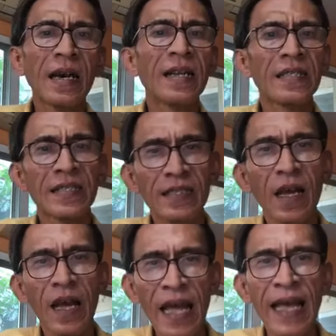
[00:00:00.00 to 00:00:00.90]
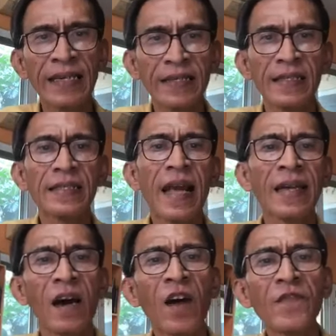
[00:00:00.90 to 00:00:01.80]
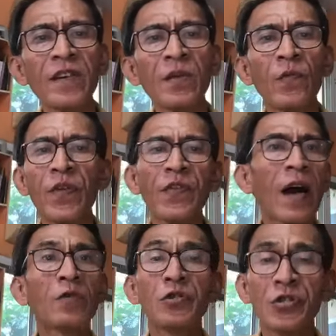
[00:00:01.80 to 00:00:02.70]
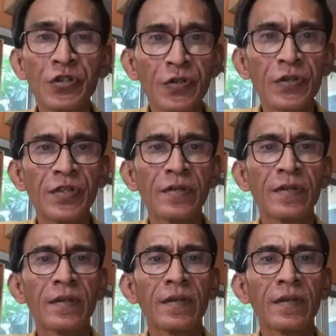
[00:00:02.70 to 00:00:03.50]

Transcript: calloused hands and often without shoes,